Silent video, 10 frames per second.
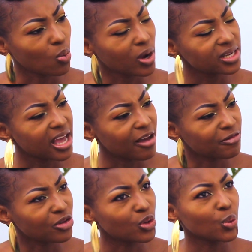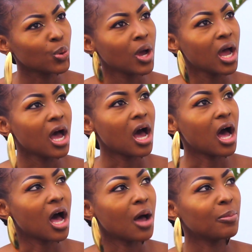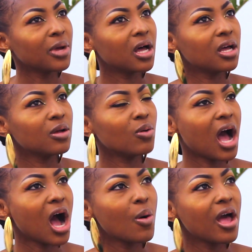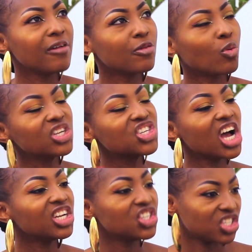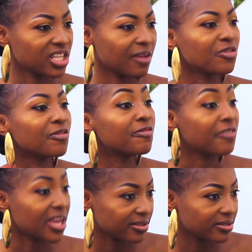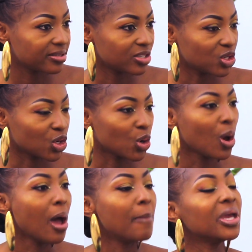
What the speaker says: What have you what challenges have you faced, you know,